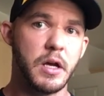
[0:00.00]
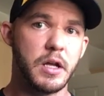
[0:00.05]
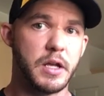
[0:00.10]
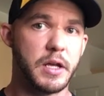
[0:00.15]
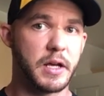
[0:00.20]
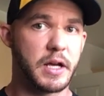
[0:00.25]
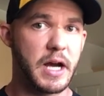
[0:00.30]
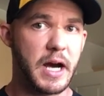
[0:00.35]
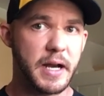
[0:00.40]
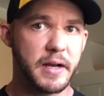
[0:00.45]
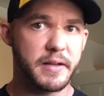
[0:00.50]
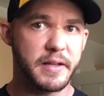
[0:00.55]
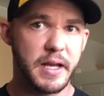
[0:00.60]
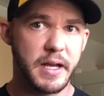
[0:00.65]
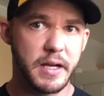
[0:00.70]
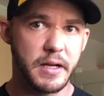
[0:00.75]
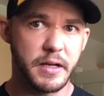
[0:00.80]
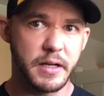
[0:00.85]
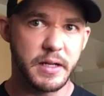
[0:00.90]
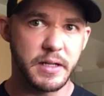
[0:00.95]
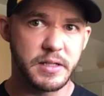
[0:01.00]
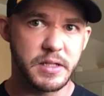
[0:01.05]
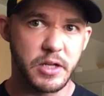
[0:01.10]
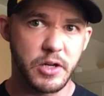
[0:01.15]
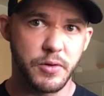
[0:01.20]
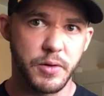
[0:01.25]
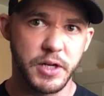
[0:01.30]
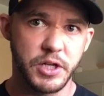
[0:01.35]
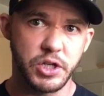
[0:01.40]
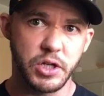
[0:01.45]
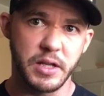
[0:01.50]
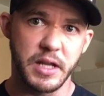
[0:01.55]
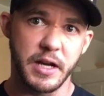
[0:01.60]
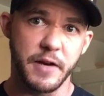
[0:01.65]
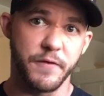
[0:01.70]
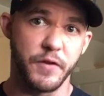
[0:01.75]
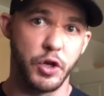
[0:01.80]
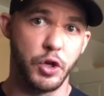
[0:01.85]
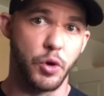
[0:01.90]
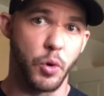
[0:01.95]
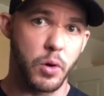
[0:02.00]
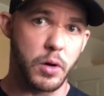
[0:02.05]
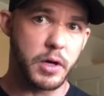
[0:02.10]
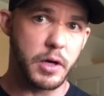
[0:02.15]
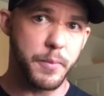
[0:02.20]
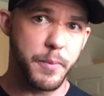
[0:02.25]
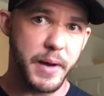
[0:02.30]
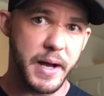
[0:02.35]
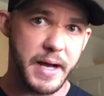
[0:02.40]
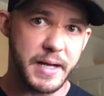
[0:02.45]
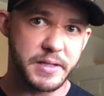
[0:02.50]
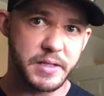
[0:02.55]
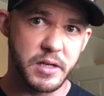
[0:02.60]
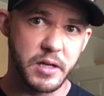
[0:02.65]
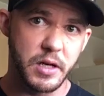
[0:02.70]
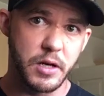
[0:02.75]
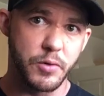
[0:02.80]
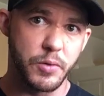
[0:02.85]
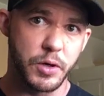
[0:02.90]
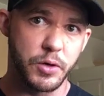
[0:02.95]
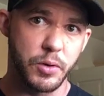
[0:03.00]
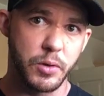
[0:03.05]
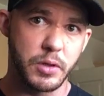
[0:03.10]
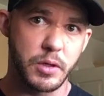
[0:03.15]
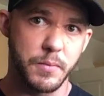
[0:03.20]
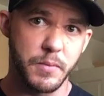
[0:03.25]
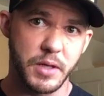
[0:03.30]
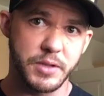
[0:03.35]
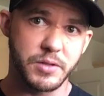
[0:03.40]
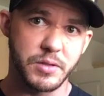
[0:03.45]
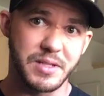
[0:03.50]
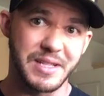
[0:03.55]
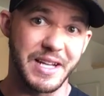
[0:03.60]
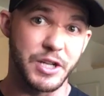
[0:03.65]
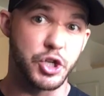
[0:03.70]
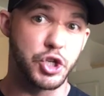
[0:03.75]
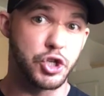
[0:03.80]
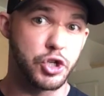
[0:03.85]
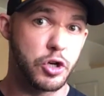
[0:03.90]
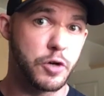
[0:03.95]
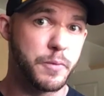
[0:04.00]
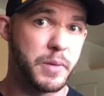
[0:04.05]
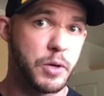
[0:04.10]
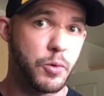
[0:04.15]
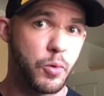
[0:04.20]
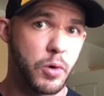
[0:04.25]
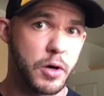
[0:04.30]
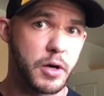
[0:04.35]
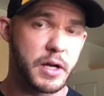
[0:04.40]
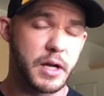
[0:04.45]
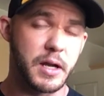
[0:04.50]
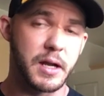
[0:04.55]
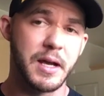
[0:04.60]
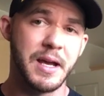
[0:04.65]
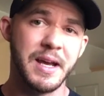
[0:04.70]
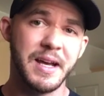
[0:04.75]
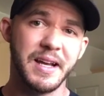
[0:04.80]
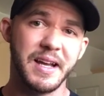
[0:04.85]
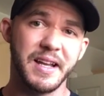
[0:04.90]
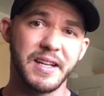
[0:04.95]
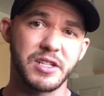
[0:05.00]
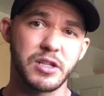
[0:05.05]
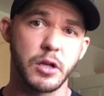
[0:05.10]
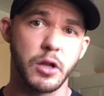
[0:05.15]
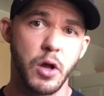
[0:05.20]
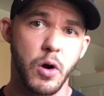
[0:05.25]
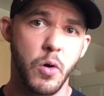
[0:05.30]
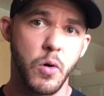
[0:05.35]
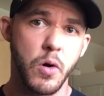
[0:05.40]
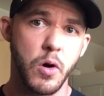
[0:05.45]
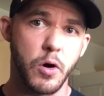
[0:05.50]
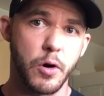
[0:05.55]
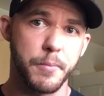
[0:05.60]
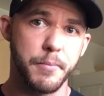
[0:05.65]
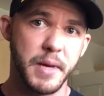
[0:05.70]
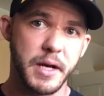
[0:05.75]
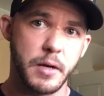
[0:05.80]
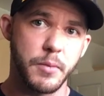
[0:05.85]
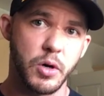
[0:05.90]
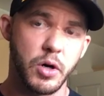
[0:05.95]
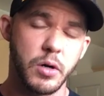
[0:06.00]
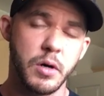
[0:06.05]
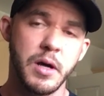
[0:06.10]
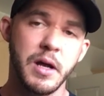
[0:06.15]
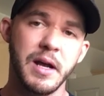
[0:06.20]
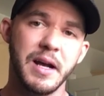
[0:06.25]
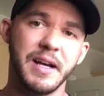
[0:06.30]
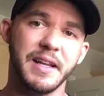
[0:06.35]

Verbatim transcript: you got to take into consideration that if your capacity to recruit the muscles that should be working is low or minimal,